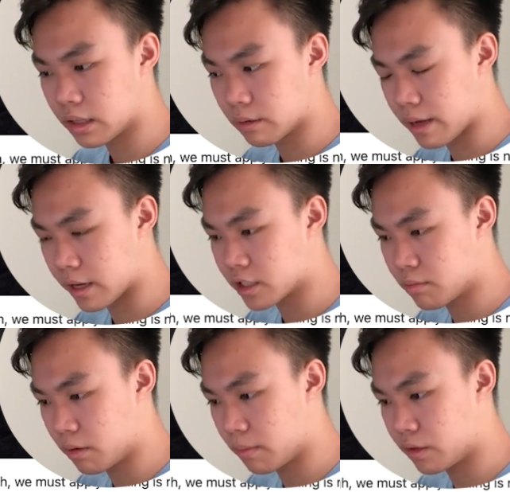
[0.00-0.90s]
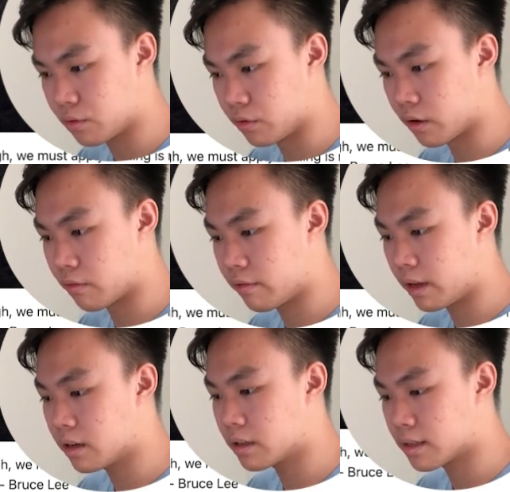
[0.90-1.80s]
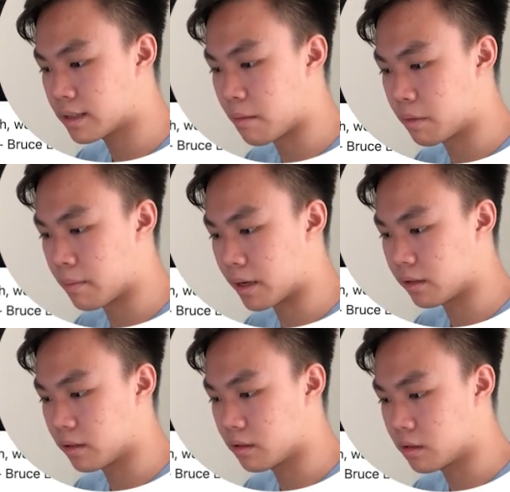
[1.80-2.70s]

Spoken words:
it will actually bring me to configure this template button.